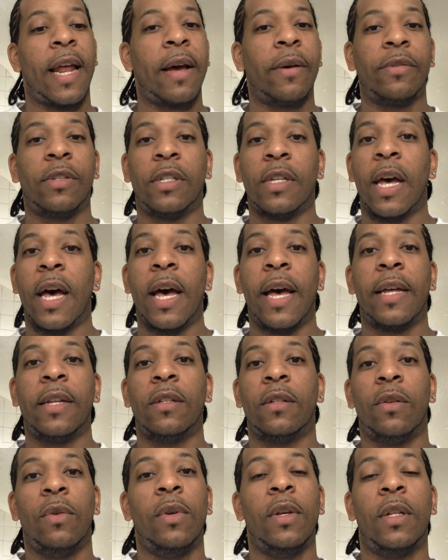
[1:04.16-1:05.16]

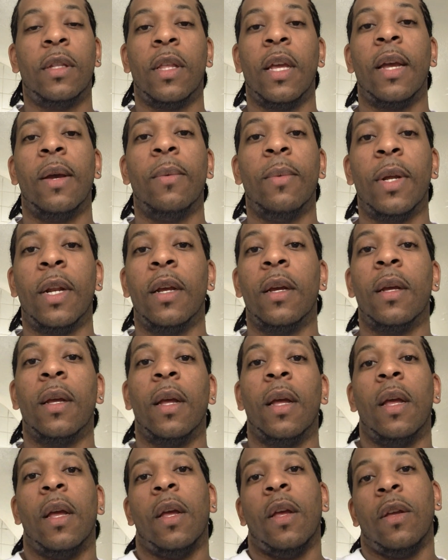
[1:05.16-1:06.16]
outside, do your thing with it,
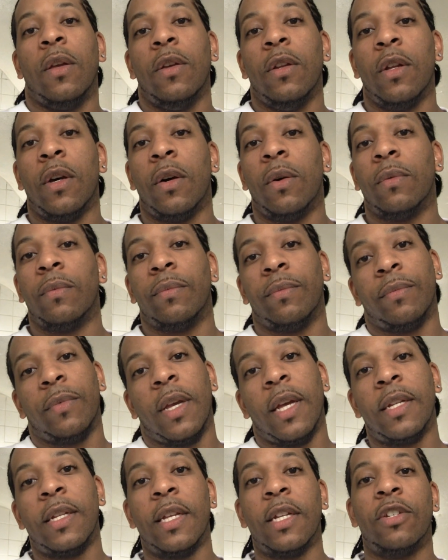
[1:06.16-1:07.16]
you know,
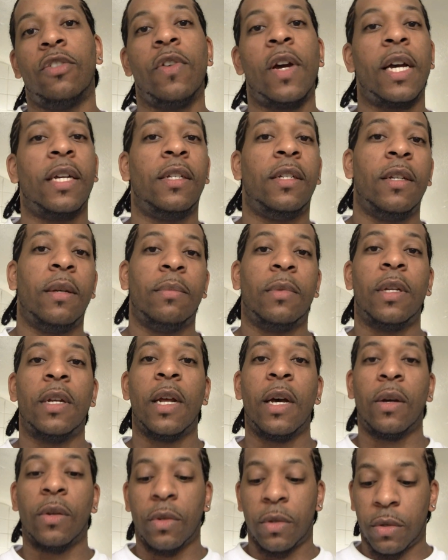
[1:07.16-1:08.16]
and then try something
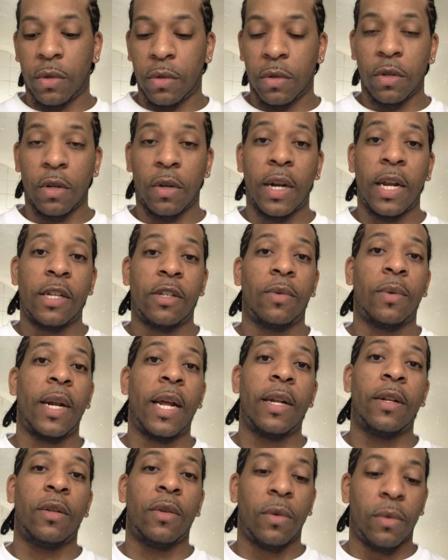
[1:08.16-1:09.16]
else. You know, that's what
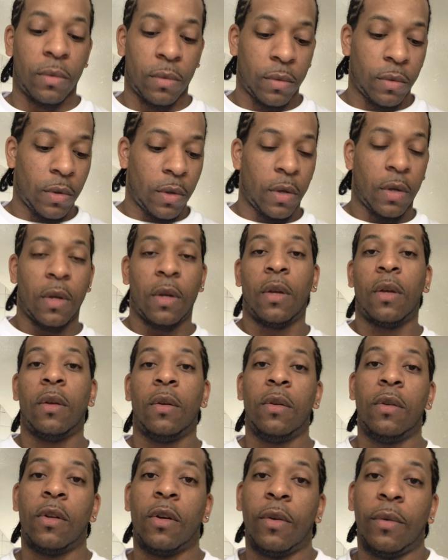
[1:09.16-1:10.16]
I do.
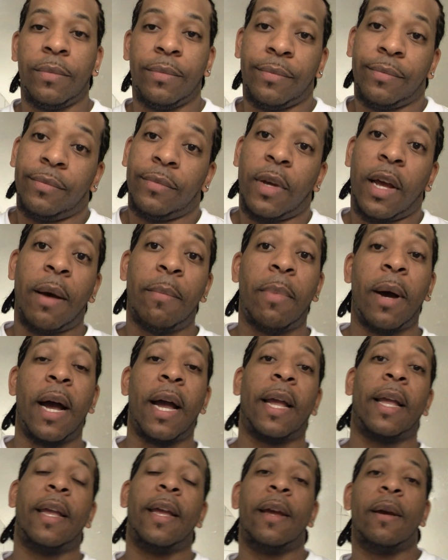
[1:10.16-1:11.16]
You know, I buy
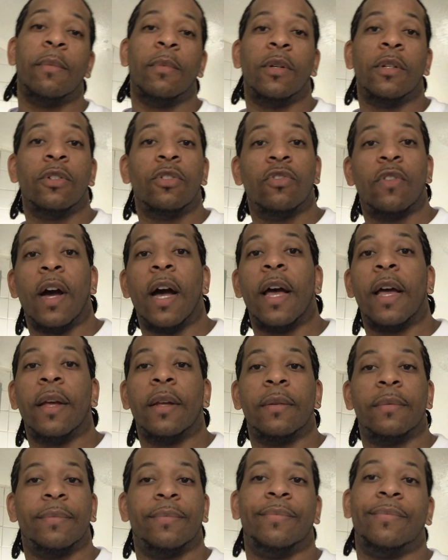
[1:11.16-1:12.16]
a camera, try
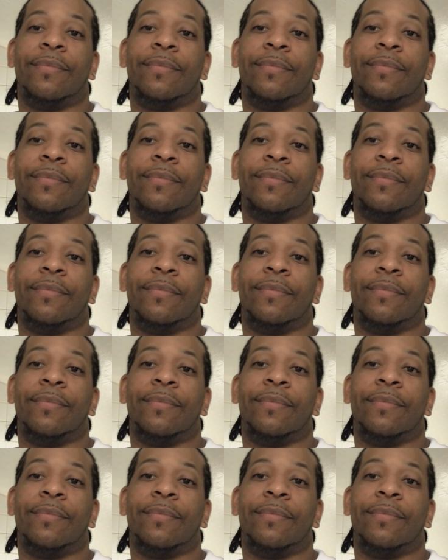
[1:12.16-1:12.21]
it,